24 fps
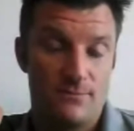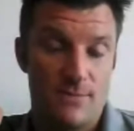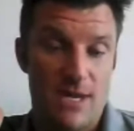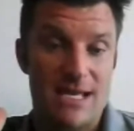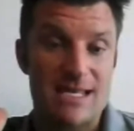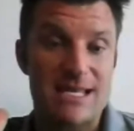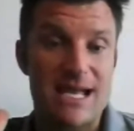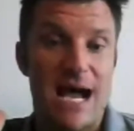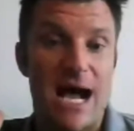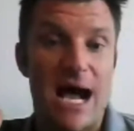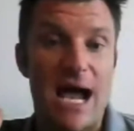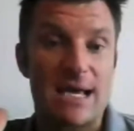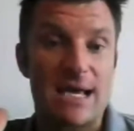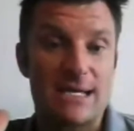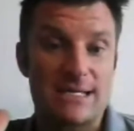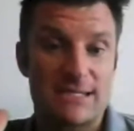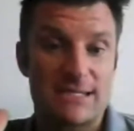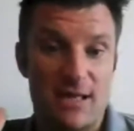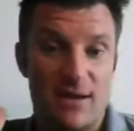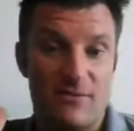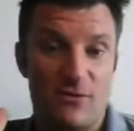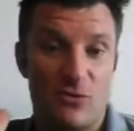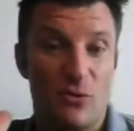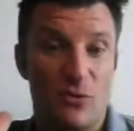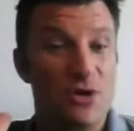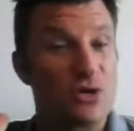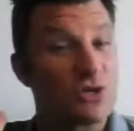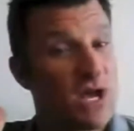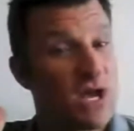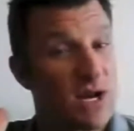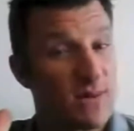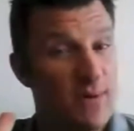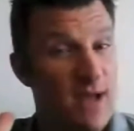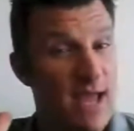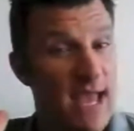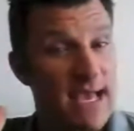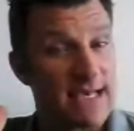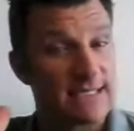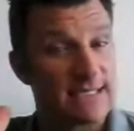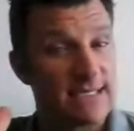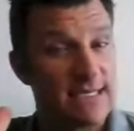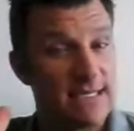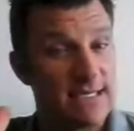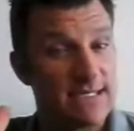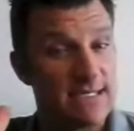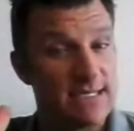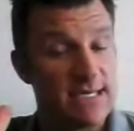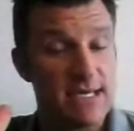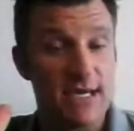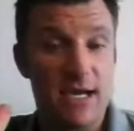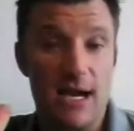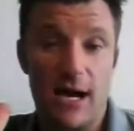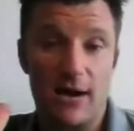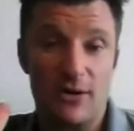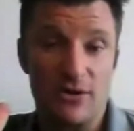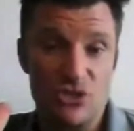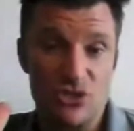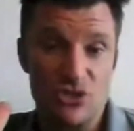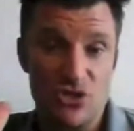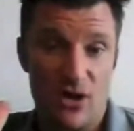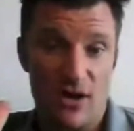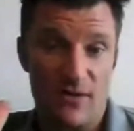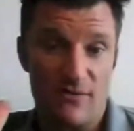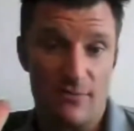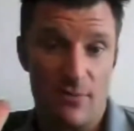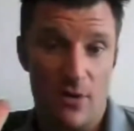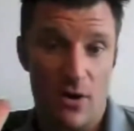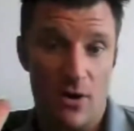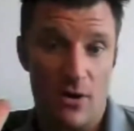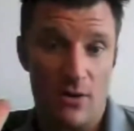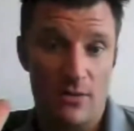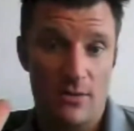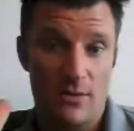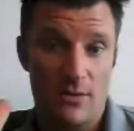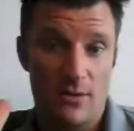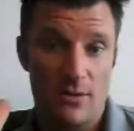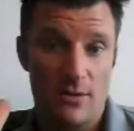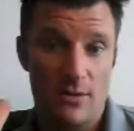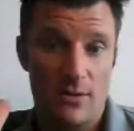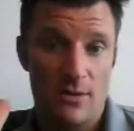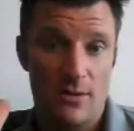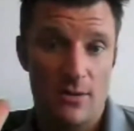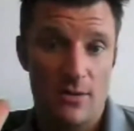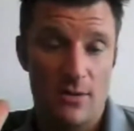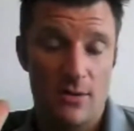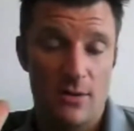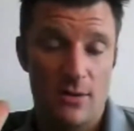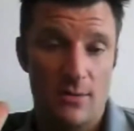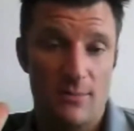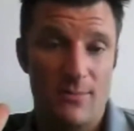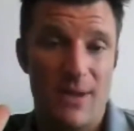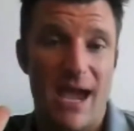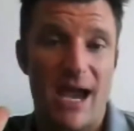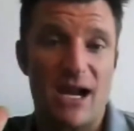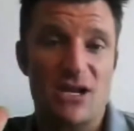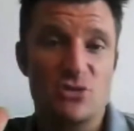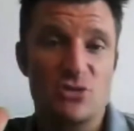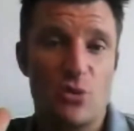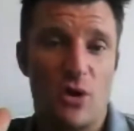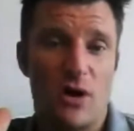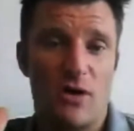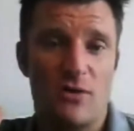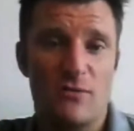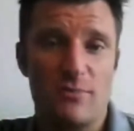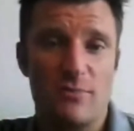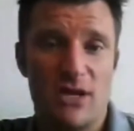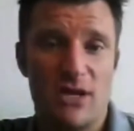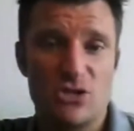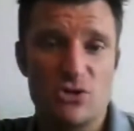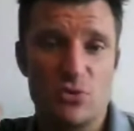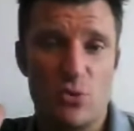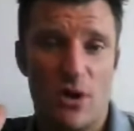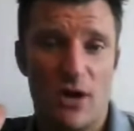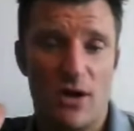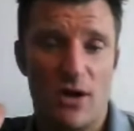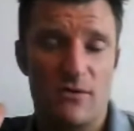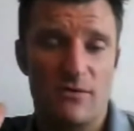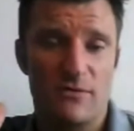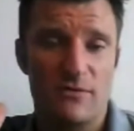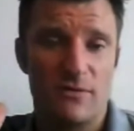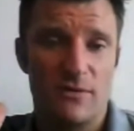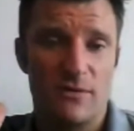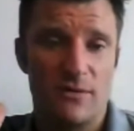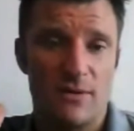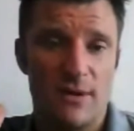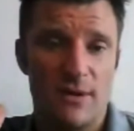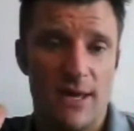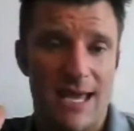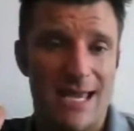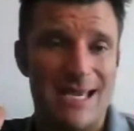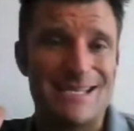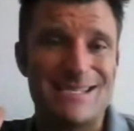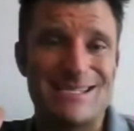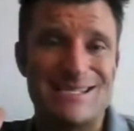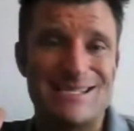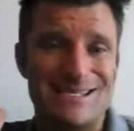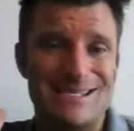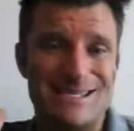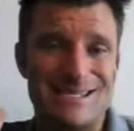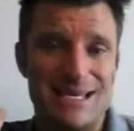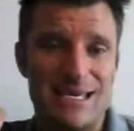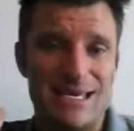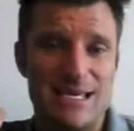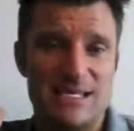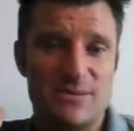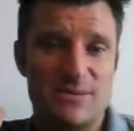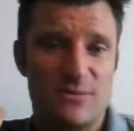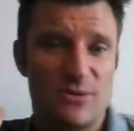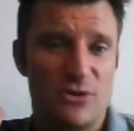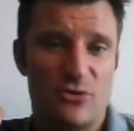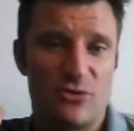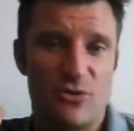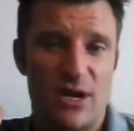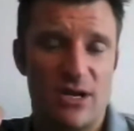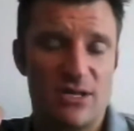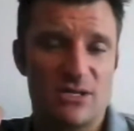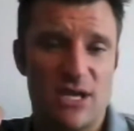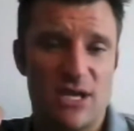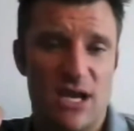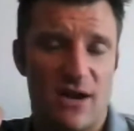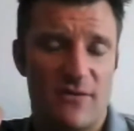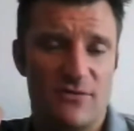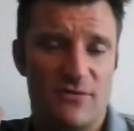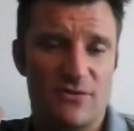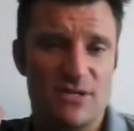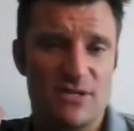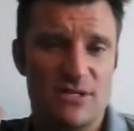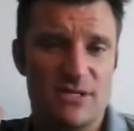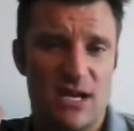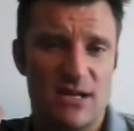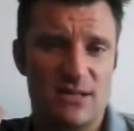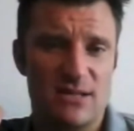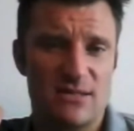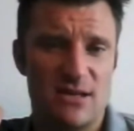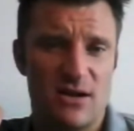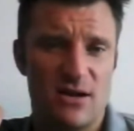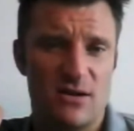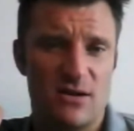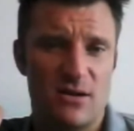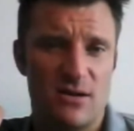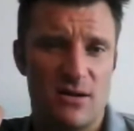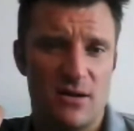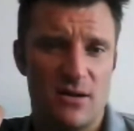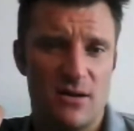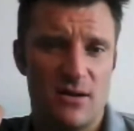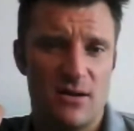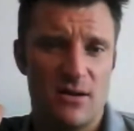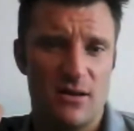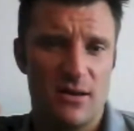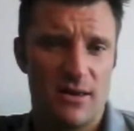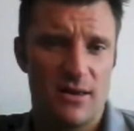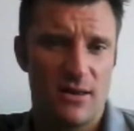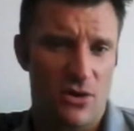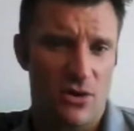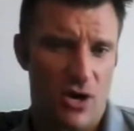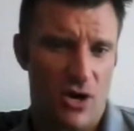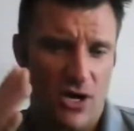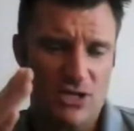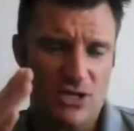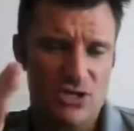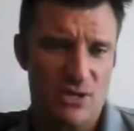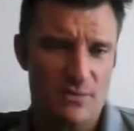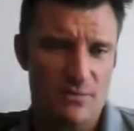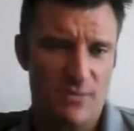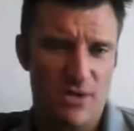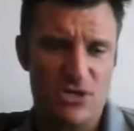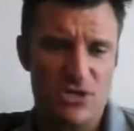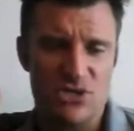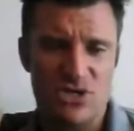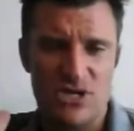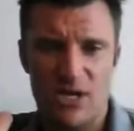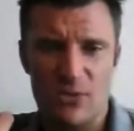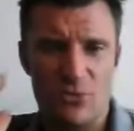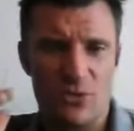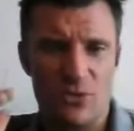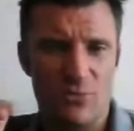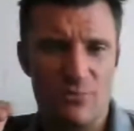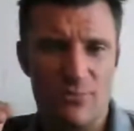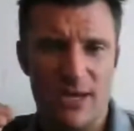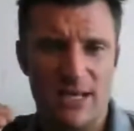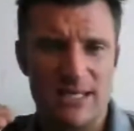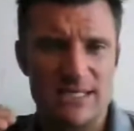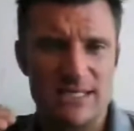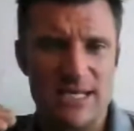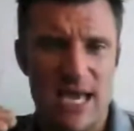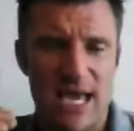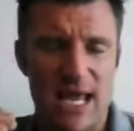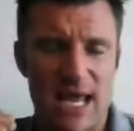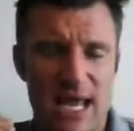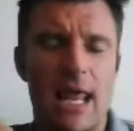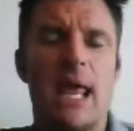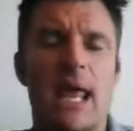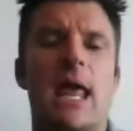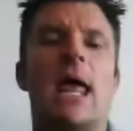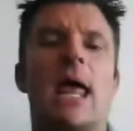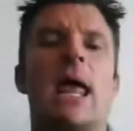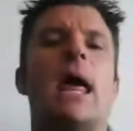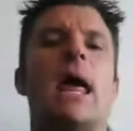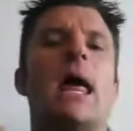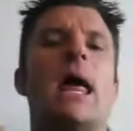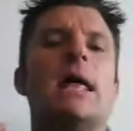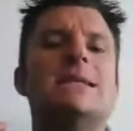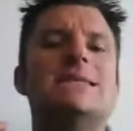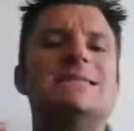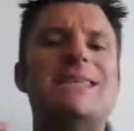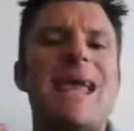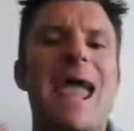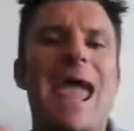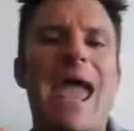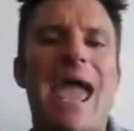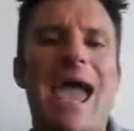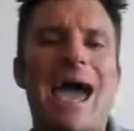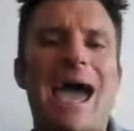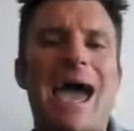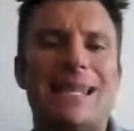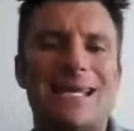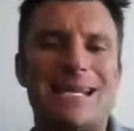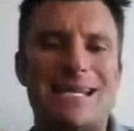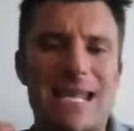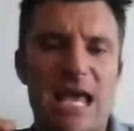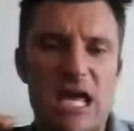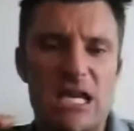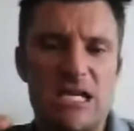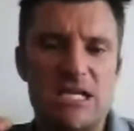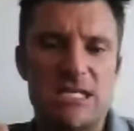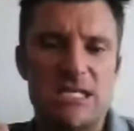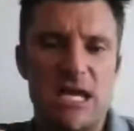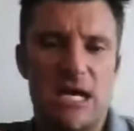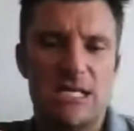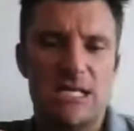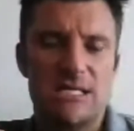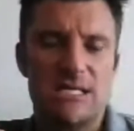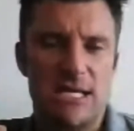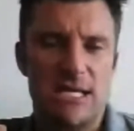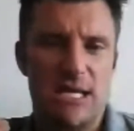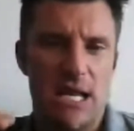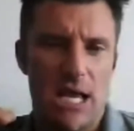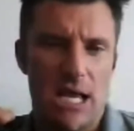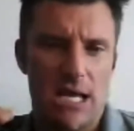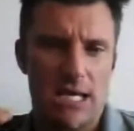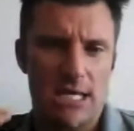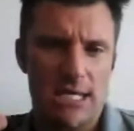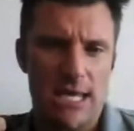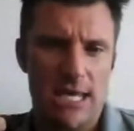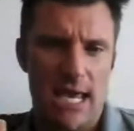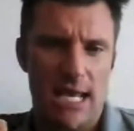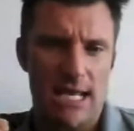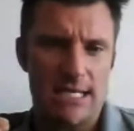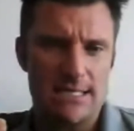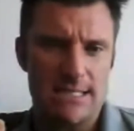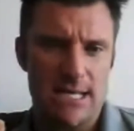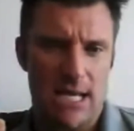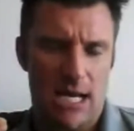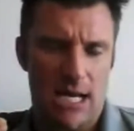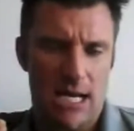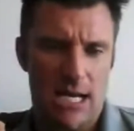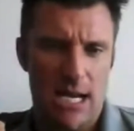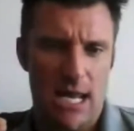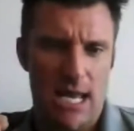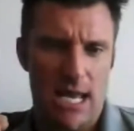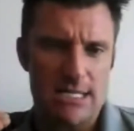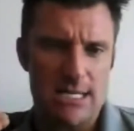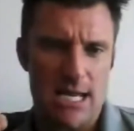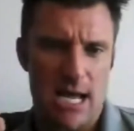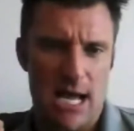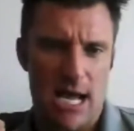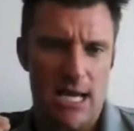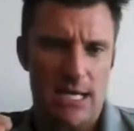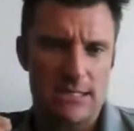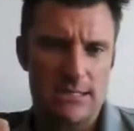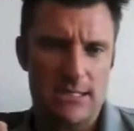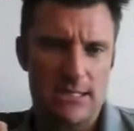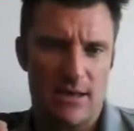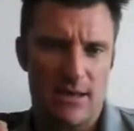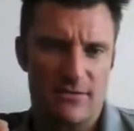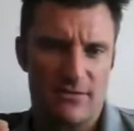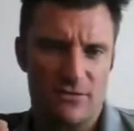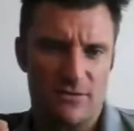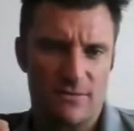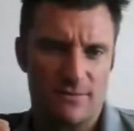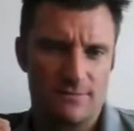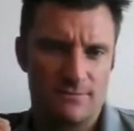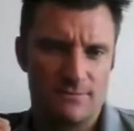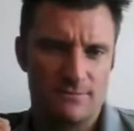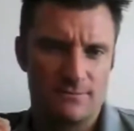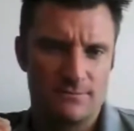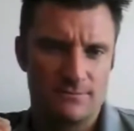At the highest level, when you're talking about SEC college softball, Pac-12, Big 12, ACC, some of the greatest conferences out there, Hutch at Michigan with the Big 10, talent doesn't get it done at the highest level.